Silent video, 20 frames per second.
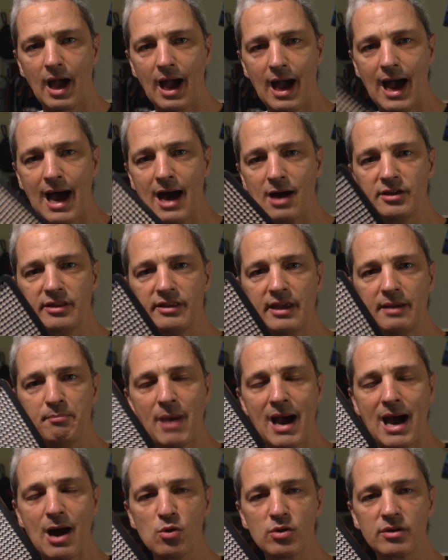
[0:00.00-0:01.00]
How do they
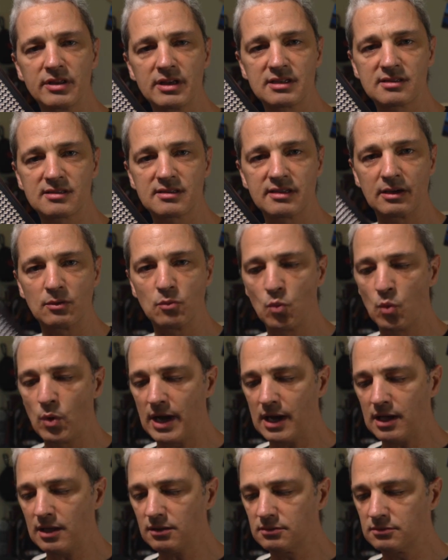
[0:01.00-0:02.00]
power this thing?
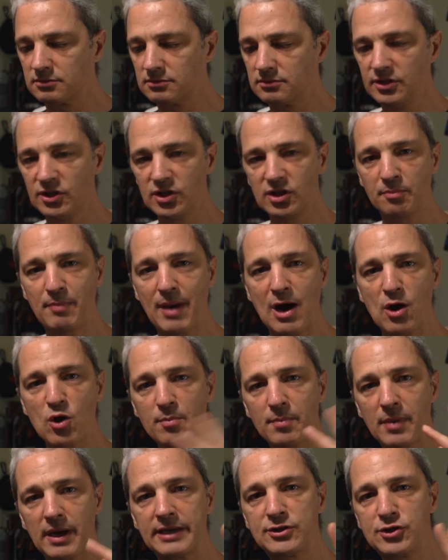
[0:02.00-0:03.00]
Well, you can power
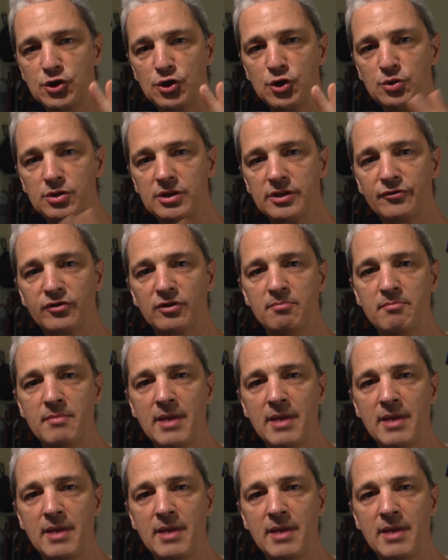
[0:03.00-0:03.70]
by two different